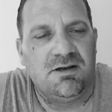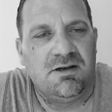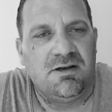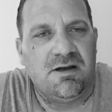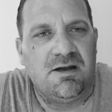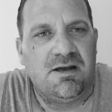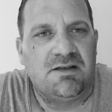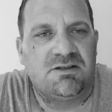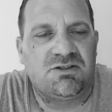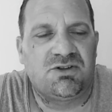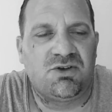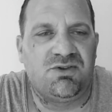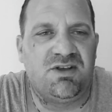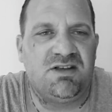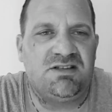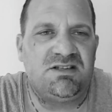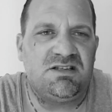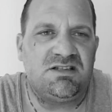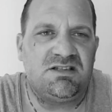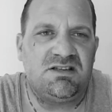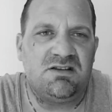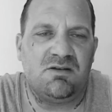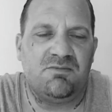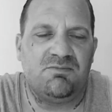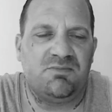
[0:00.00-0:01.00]
So this is
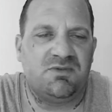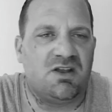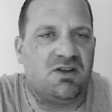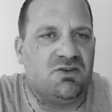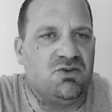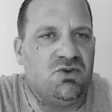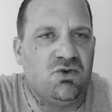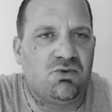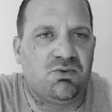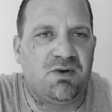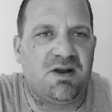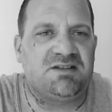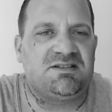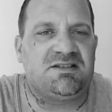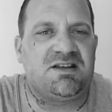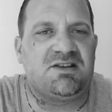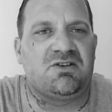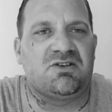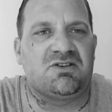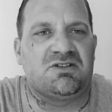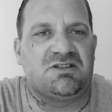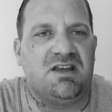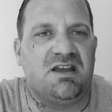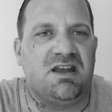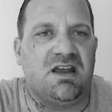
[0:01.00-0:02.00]
the new risk that you're
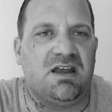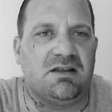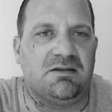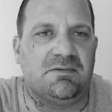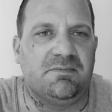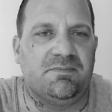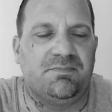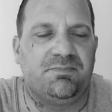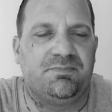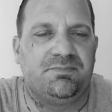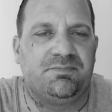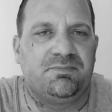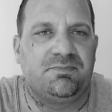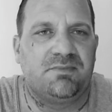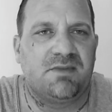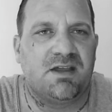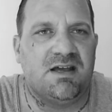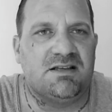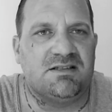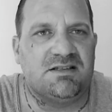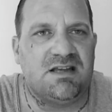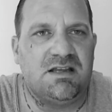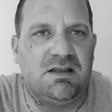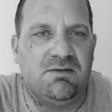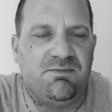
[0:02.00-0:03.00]
seeing, is
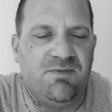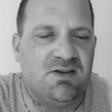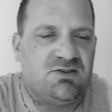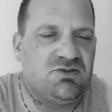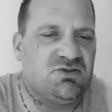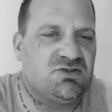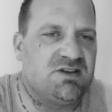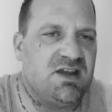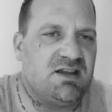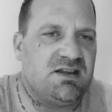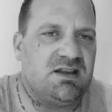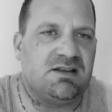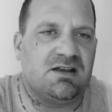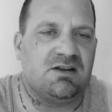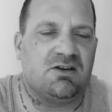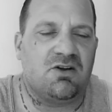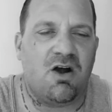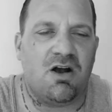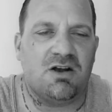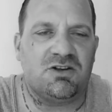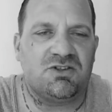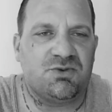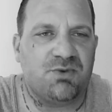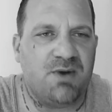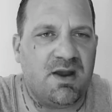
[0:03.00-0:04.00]
individuals getting
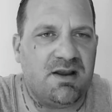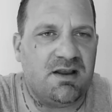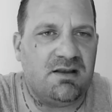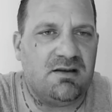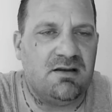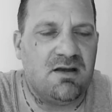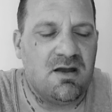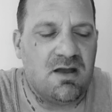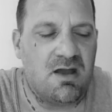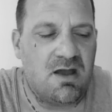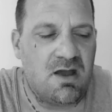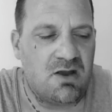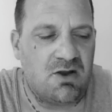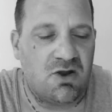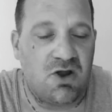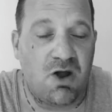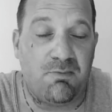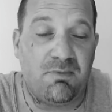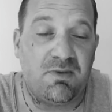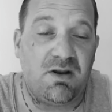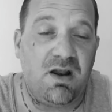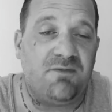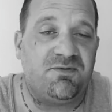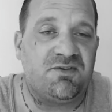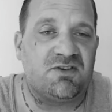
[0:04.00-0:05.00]
incarcerated, coming
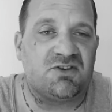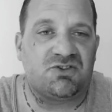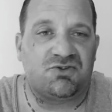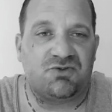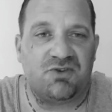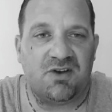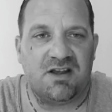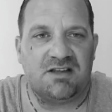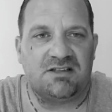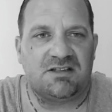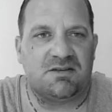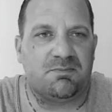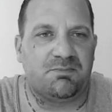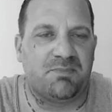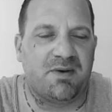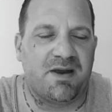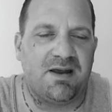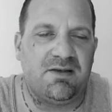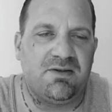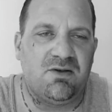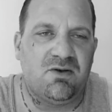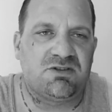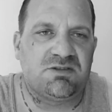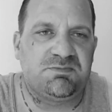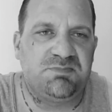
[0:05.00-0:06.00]
off the streets, bringing
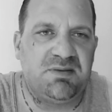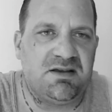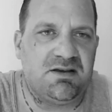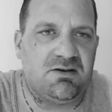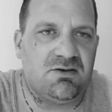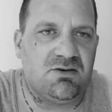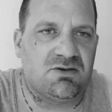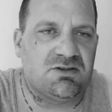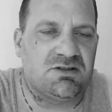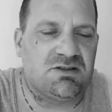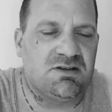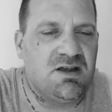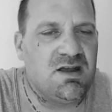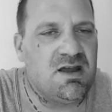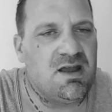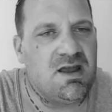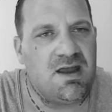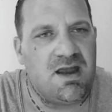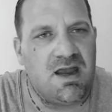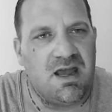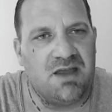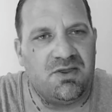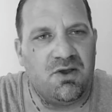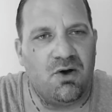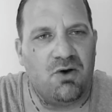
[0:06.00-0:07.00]
those pills,
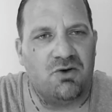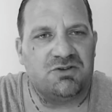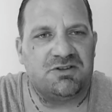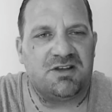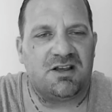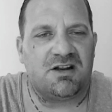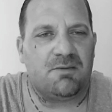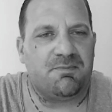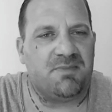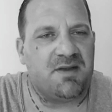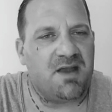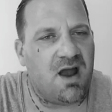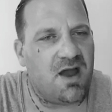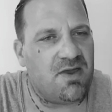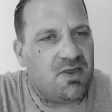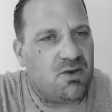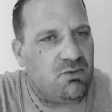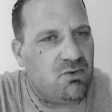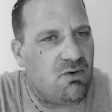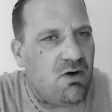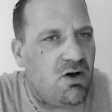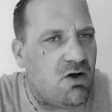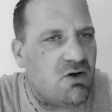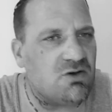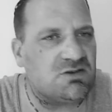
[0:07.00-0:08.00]
and those that are behind the
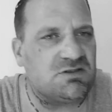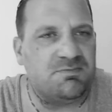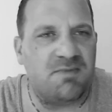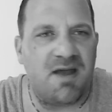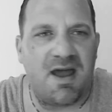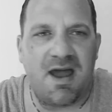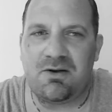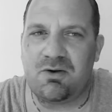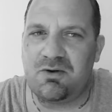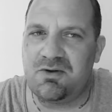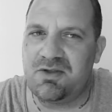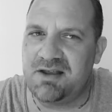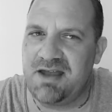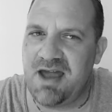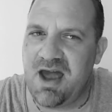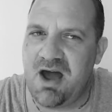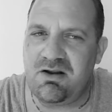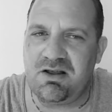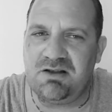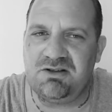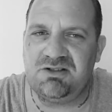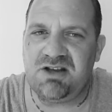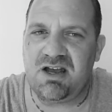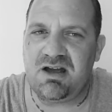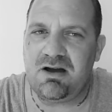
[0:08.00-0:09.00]
walls, man, or in the county
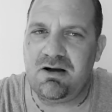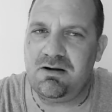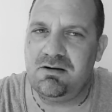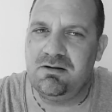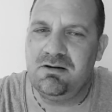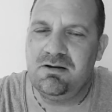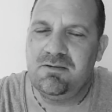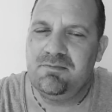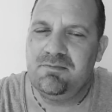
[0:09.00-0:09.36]
jail,